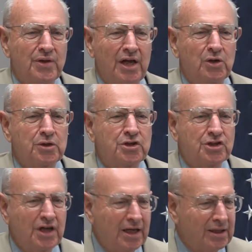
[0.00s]
they could
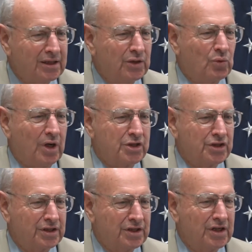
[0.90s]
sell in
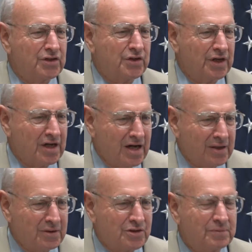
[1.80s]
Washington to the
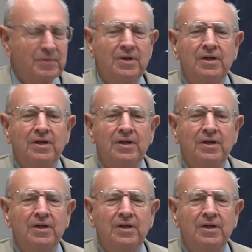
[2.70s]
Congress.